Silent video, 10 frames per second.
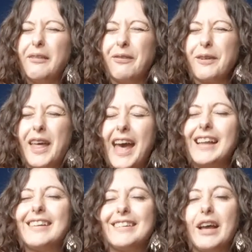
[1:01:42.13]
for
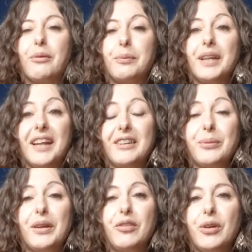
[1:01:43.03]
that because that would be a nice
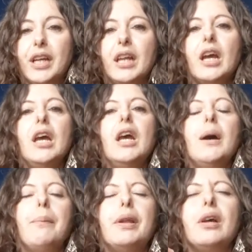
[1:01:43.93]
way of doing it.
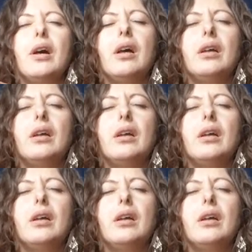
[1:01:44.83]
But